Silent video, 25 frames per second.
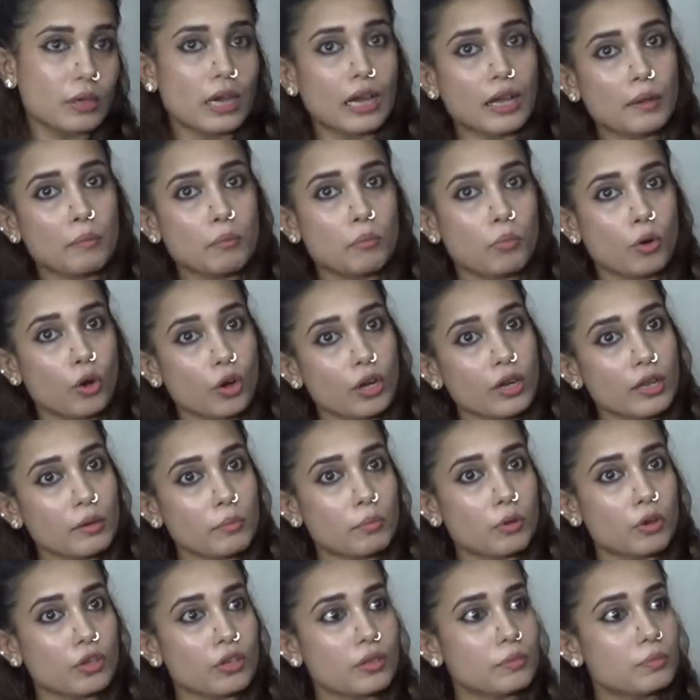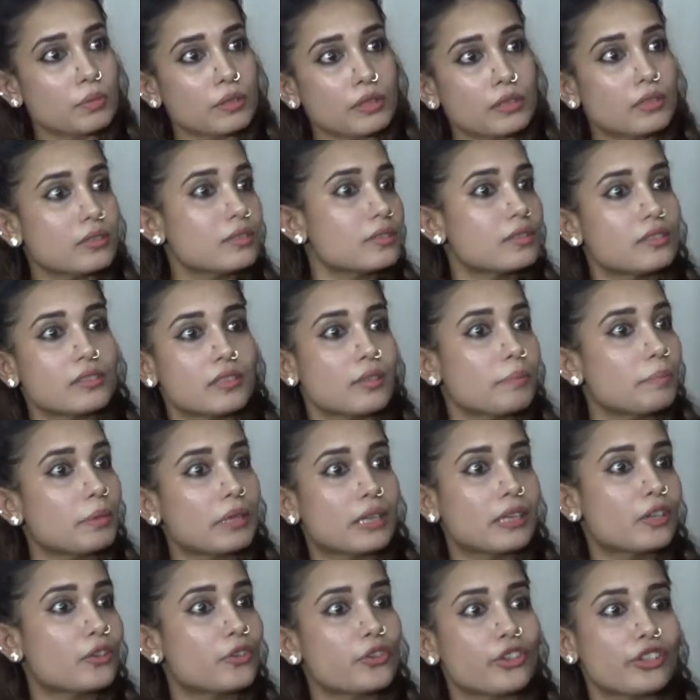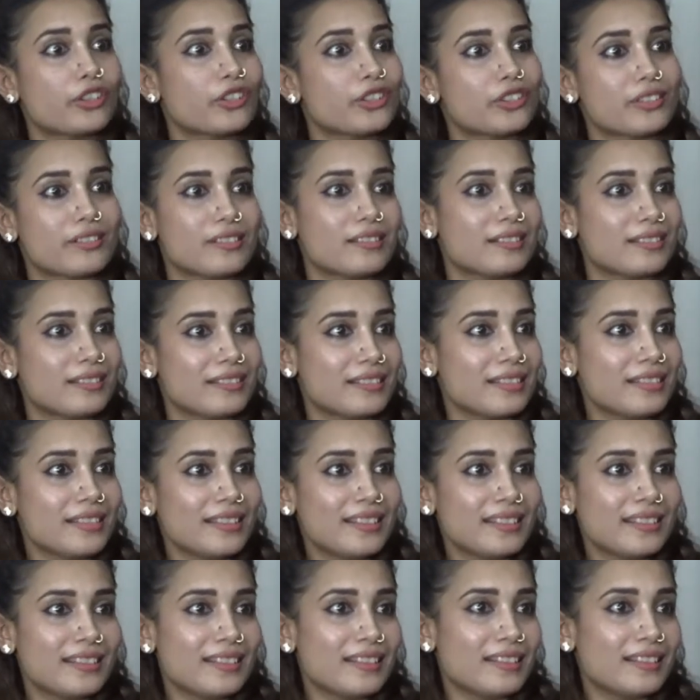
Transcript: So mm-hmm. I'm born and brought up in this typical traditional